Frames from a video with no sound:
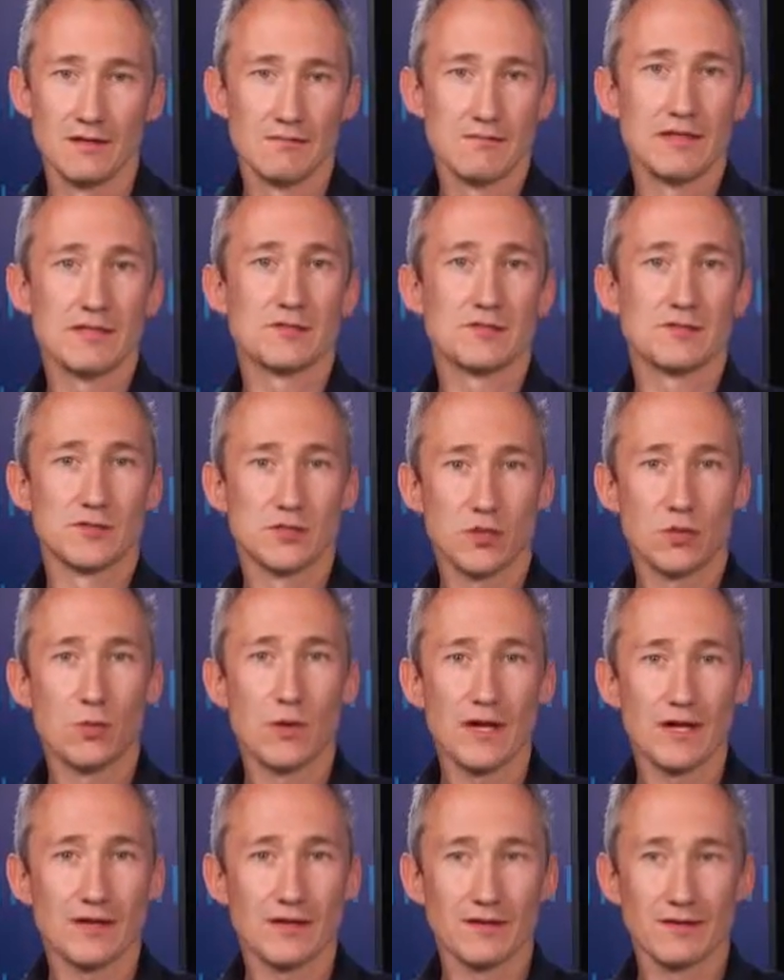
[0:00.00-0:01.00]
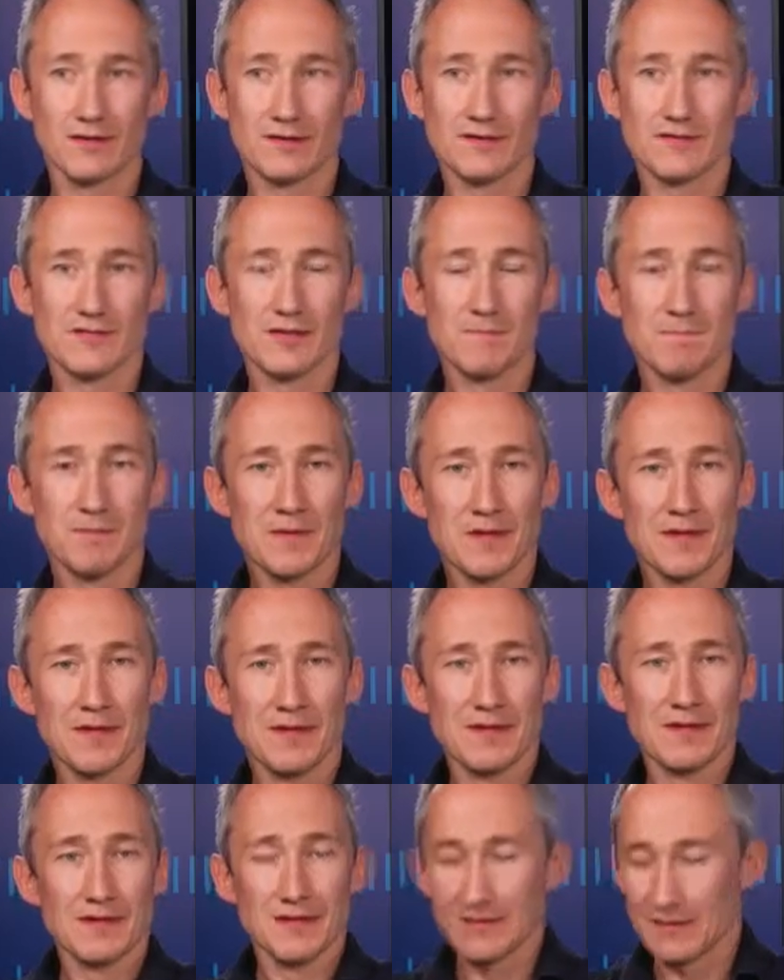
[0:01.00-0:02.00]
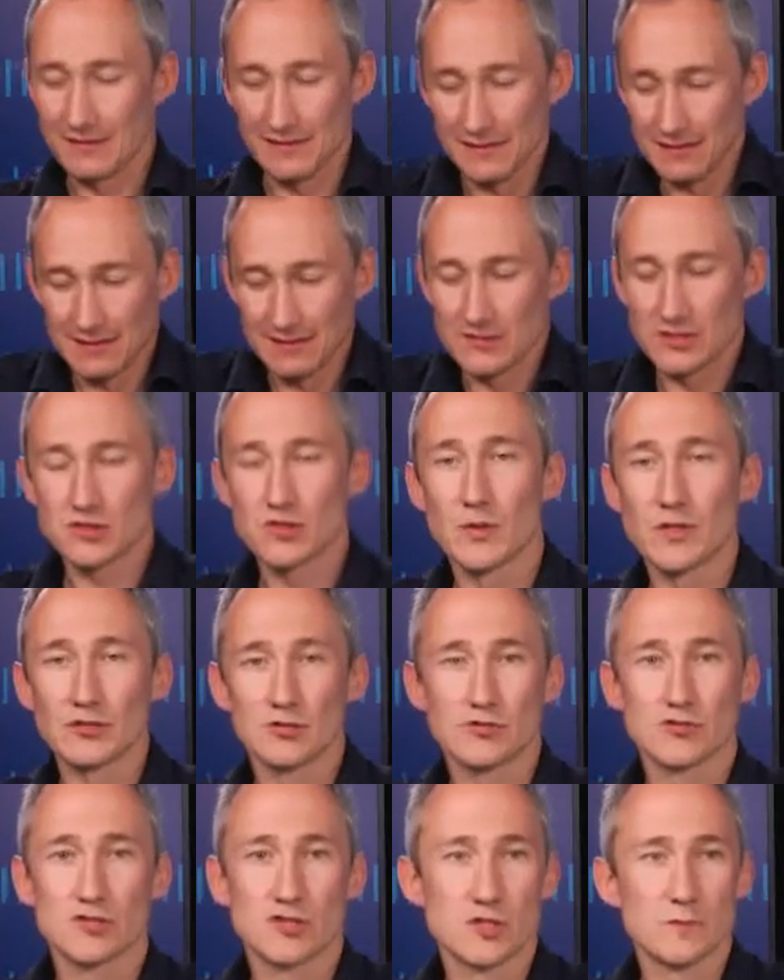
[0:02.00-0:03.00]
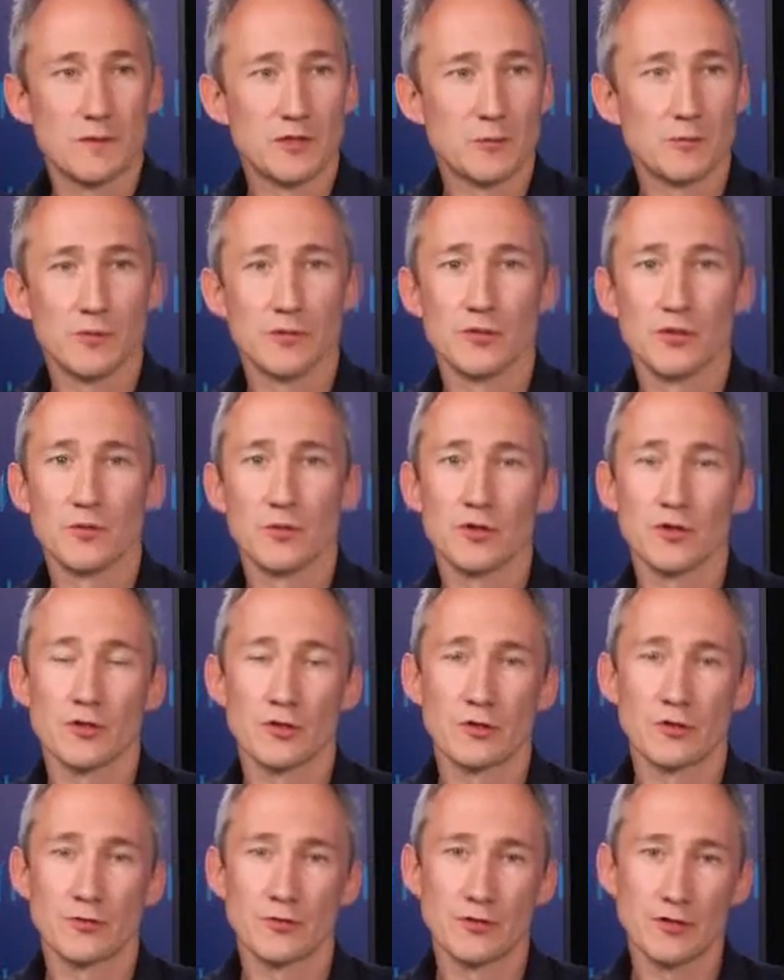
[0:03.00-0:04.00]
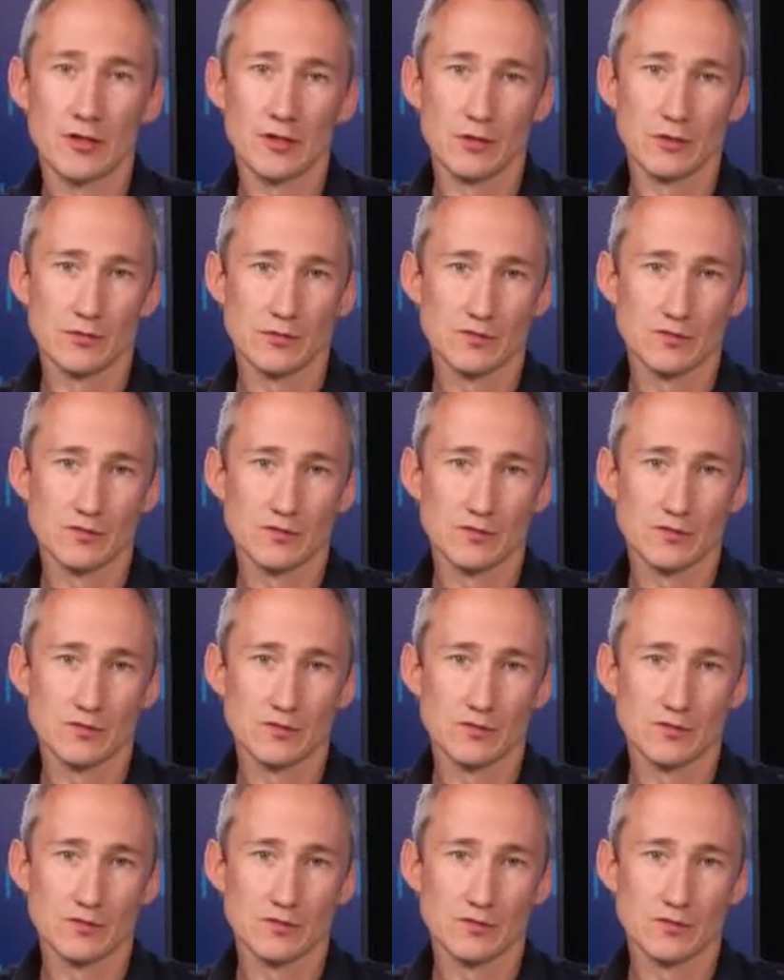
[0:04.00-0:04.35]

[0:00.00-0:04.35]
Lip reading: It's as quick just to spin up a new one on another host.